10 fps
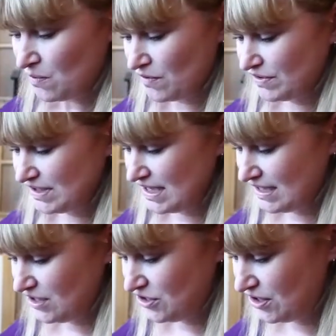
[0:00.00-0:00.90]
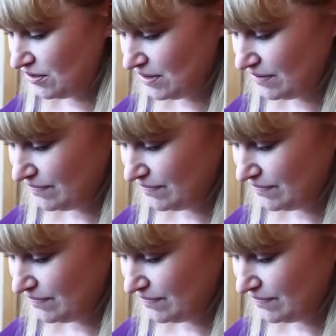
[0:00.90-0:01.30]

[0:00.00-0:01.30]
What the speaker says: One receipt issued.